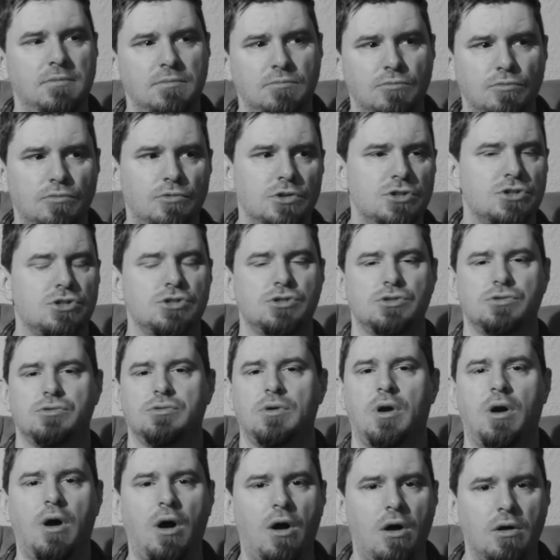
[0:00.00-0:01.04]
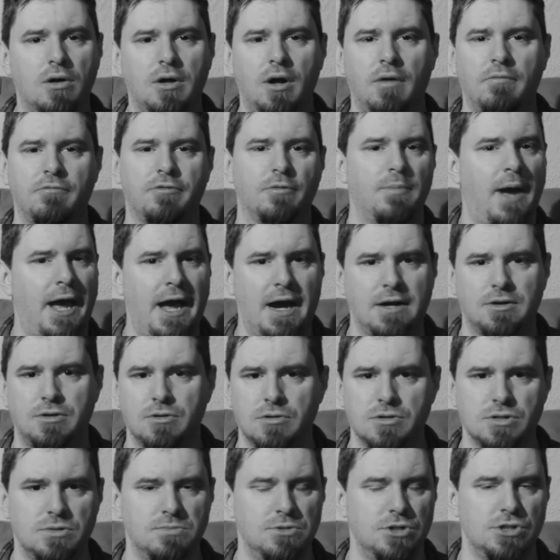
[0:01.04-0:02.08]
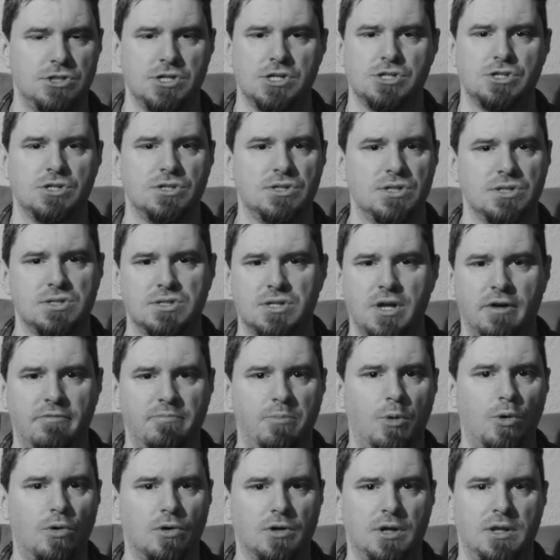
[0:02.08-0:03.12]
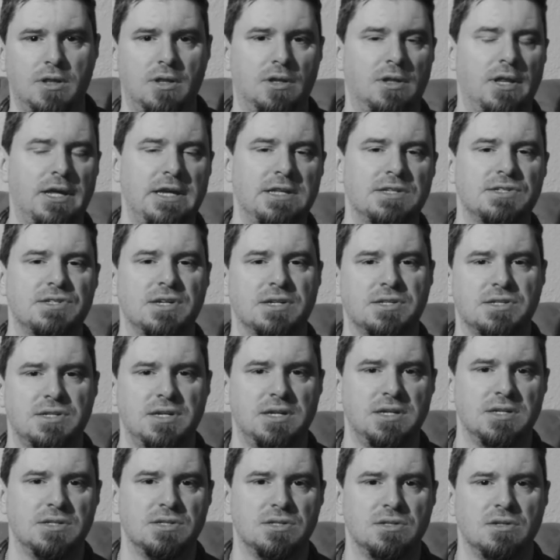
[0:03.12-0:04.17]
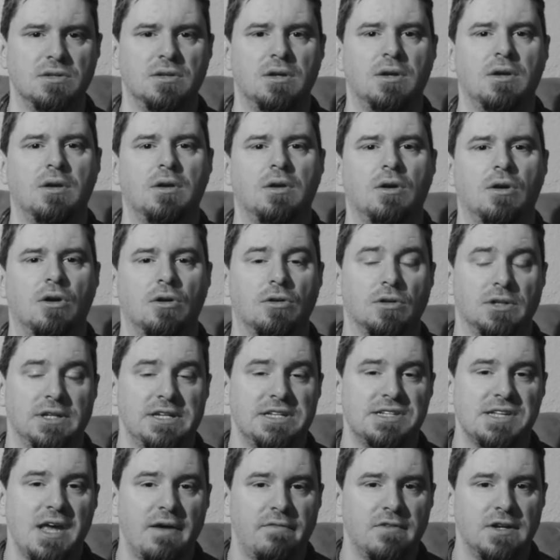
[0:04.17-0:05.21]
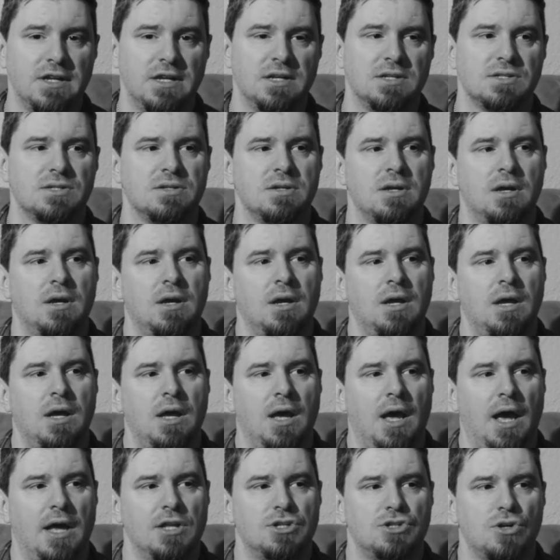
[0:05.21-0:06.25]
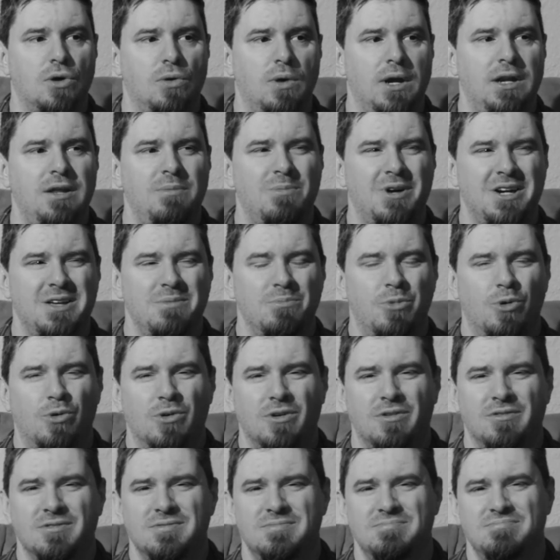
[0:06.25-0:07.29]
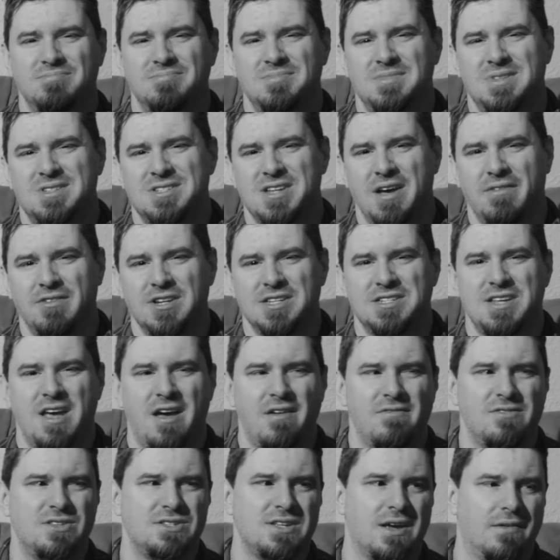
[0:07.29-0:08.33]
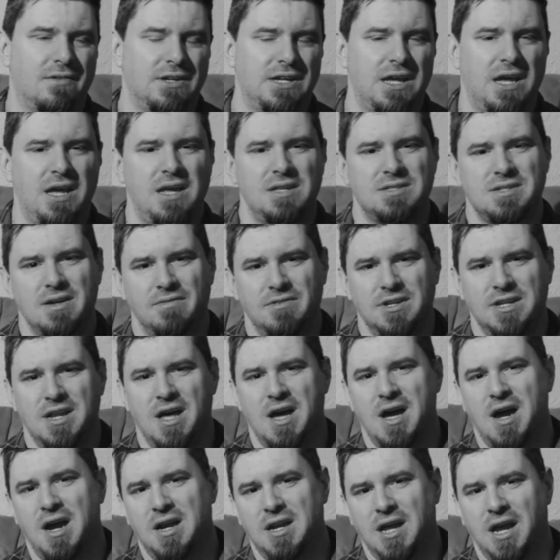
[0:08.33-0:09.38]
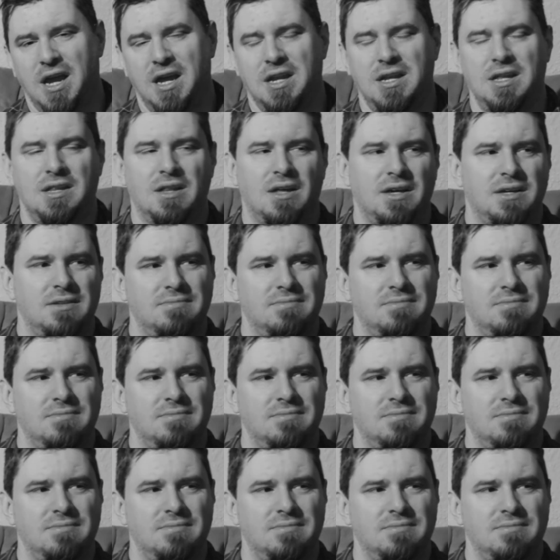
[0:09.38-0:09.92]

which all come from actors and musicians and stuff born in the late 60s and early 70s. And so anybody born 77, 78, 79, 80, like,